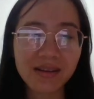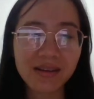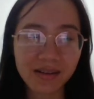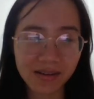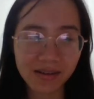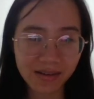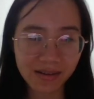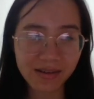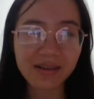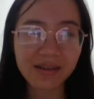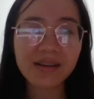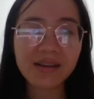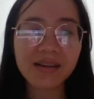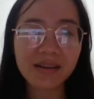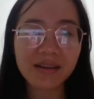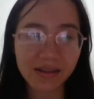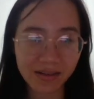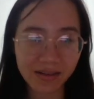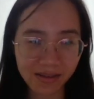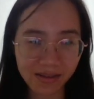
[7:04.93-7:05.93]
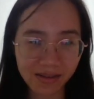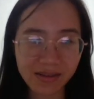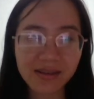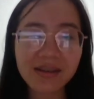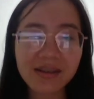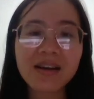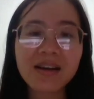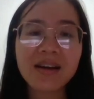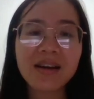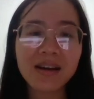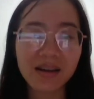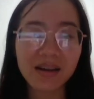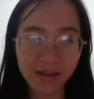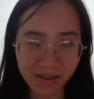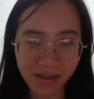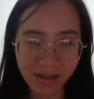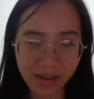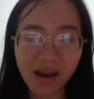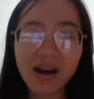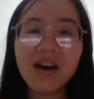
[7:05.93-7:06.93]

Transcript: Everyone speaks like for most of the